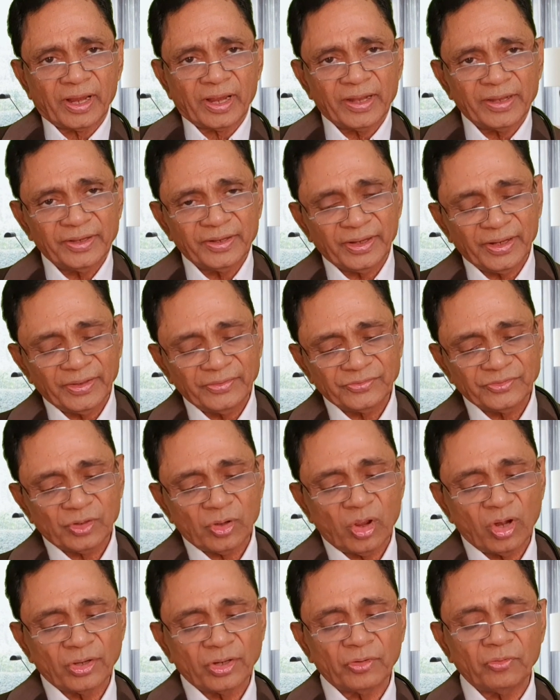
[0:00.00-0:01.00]
contains
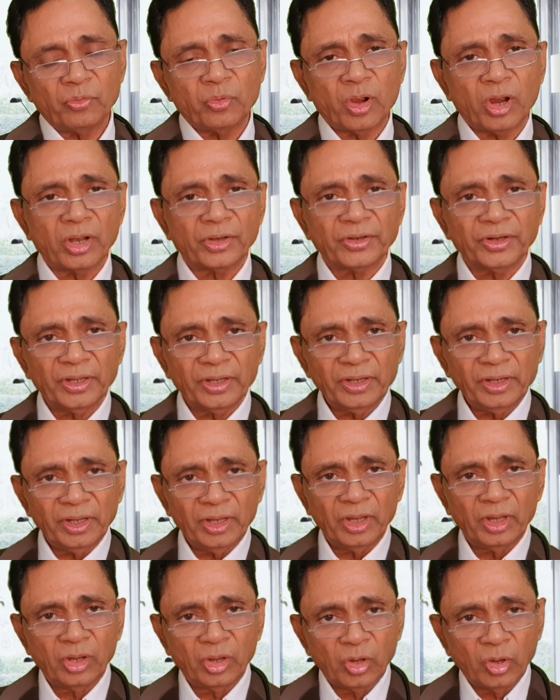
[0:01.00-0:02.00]
lot of water,
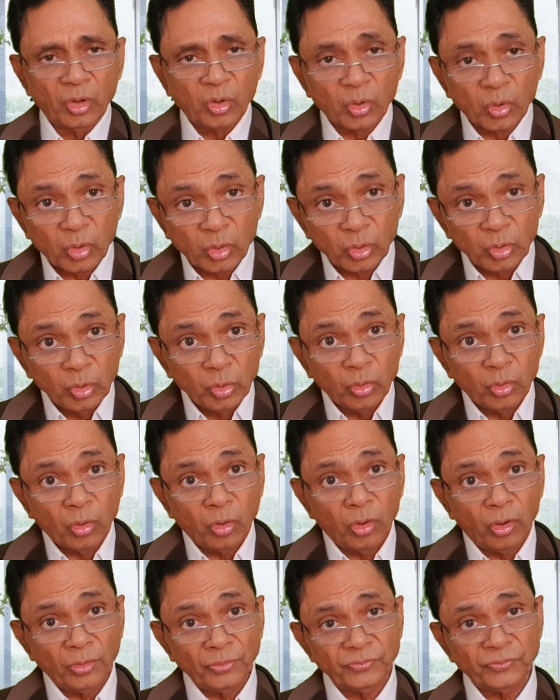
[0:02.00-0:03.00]

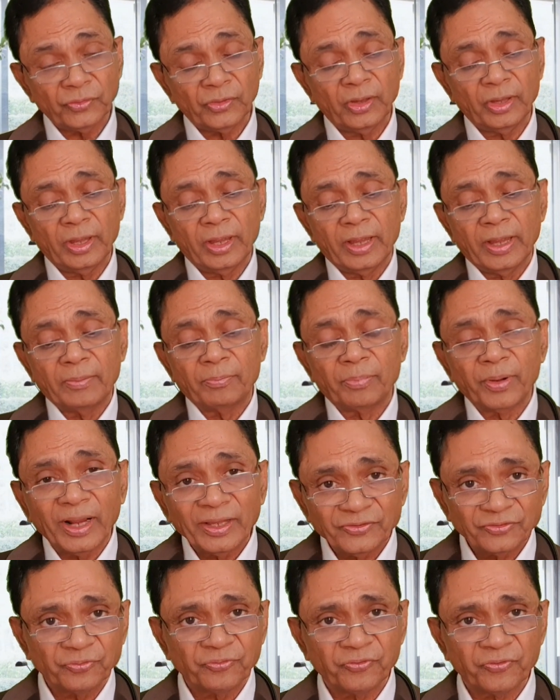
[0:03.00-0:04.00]
glucose
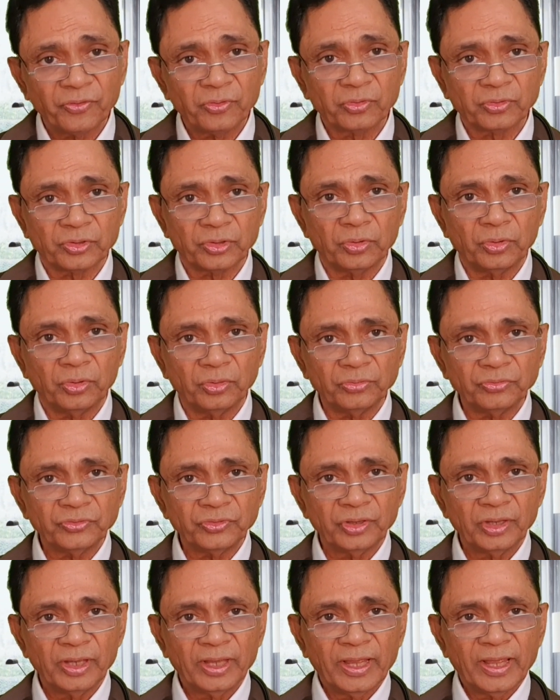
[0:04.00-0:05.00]
plus
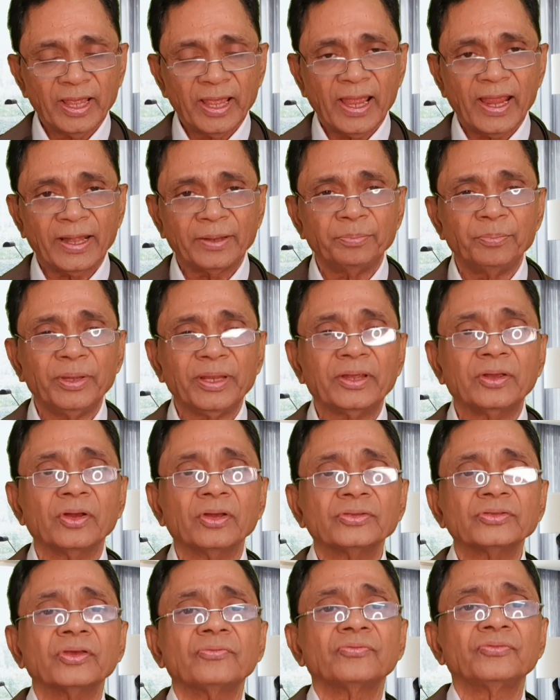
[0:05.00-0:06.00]
fructose, and
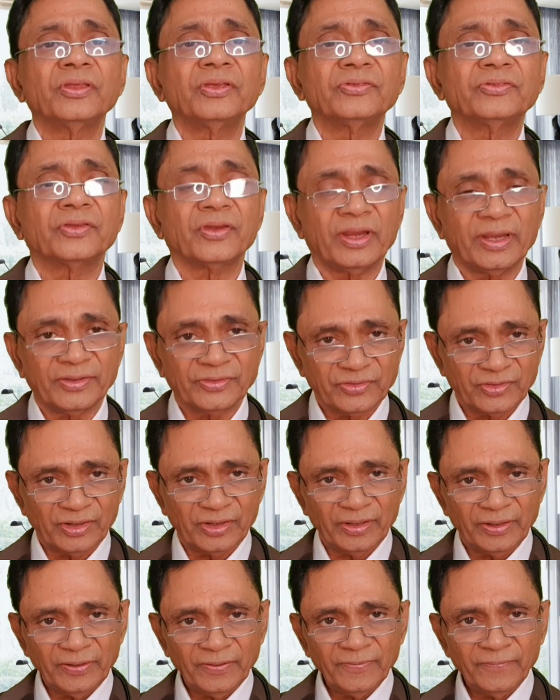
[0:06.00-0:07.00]
because of this
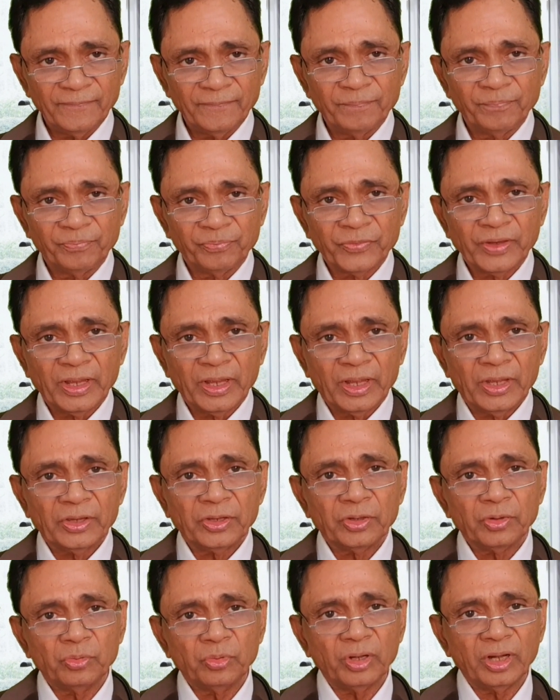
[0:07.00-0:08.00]
reason
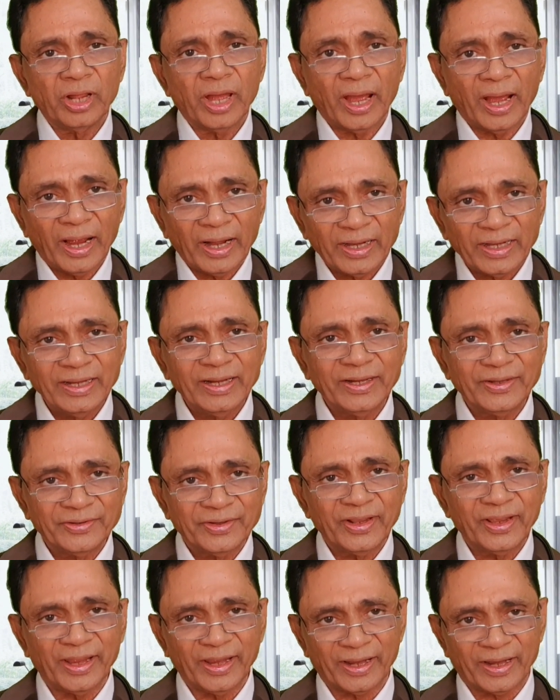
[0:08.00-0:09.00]
you will hardly
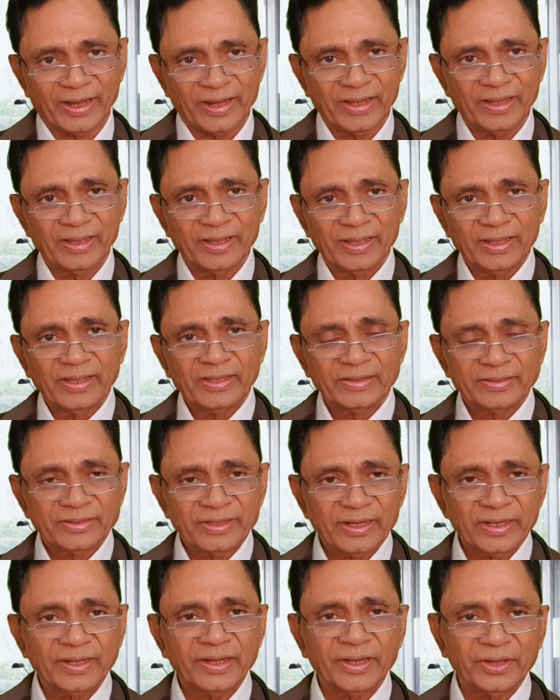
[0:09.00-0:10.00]
take
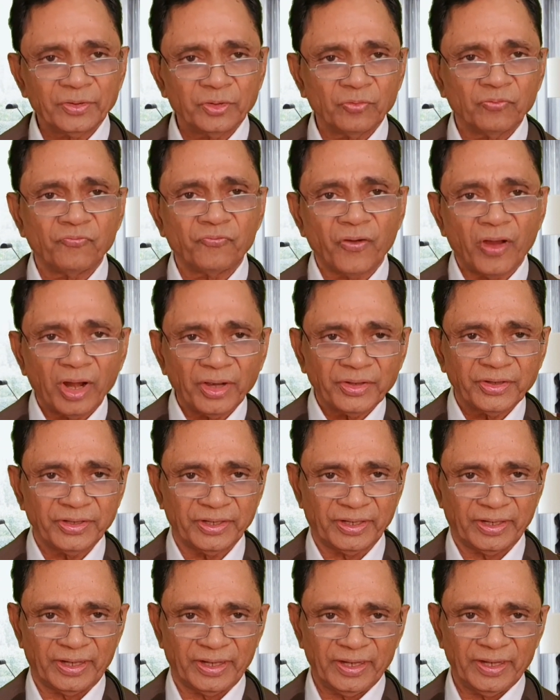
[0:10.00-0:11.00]
30 to
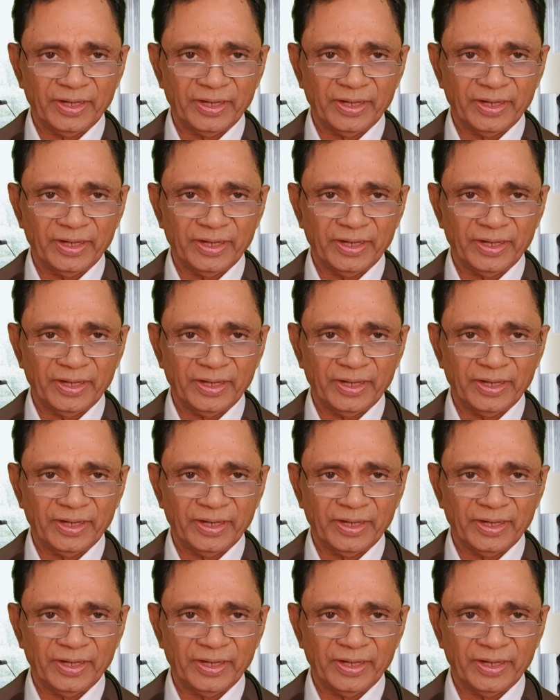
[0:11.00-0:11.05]
40